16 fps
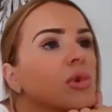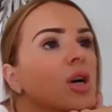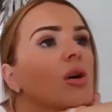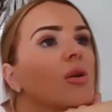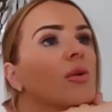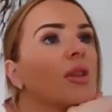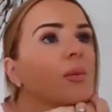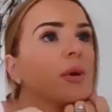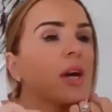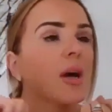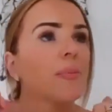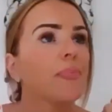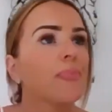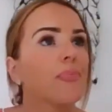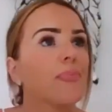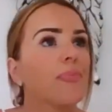Oh, there we
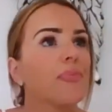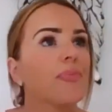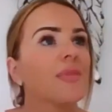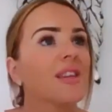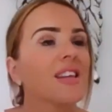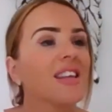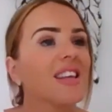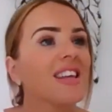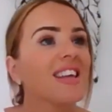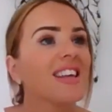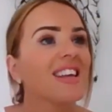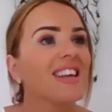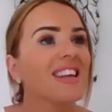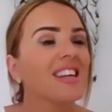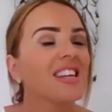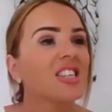go.
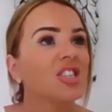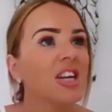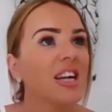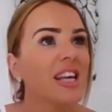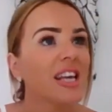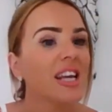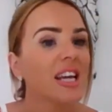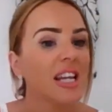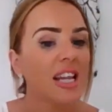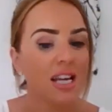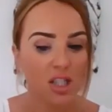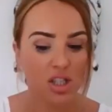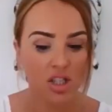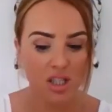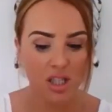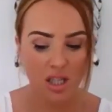Checking
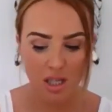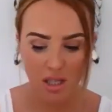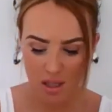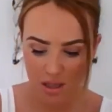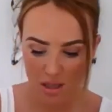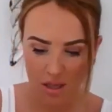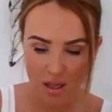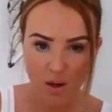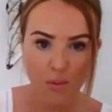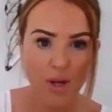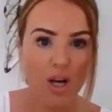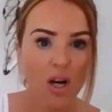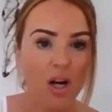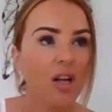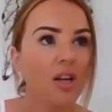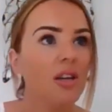connection. Are
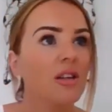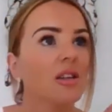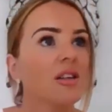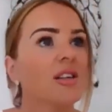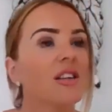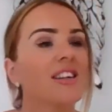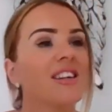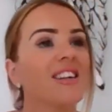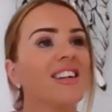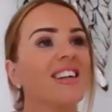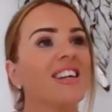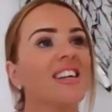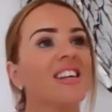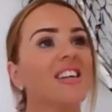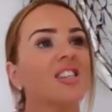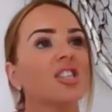we on? I'm
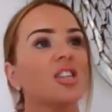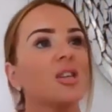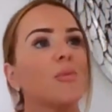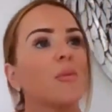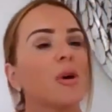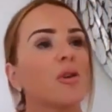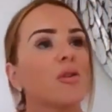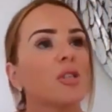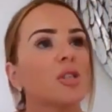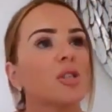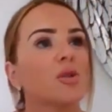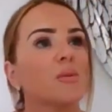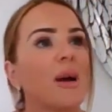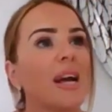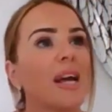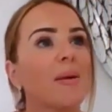gonna put my
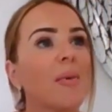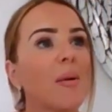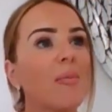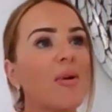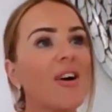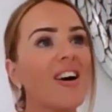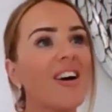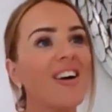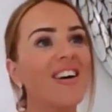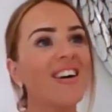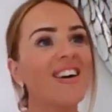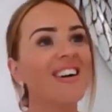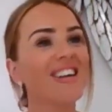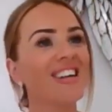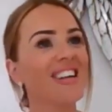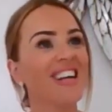crystals back in my bra.
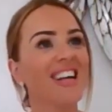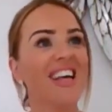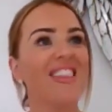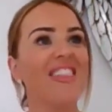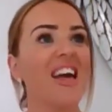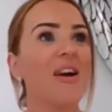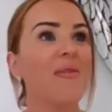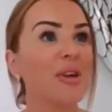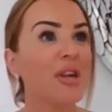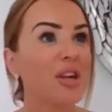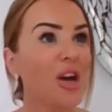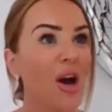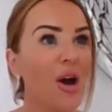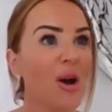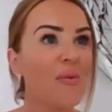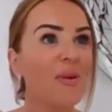There we
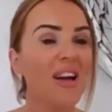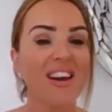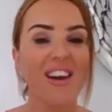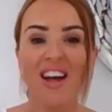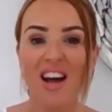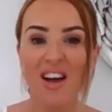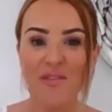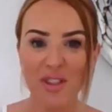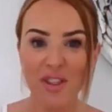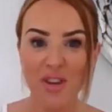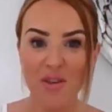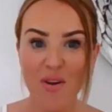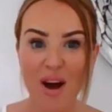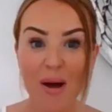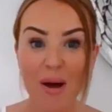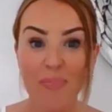go. We are live on the
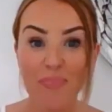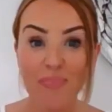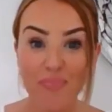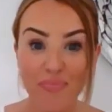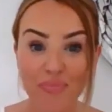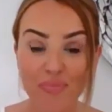gram.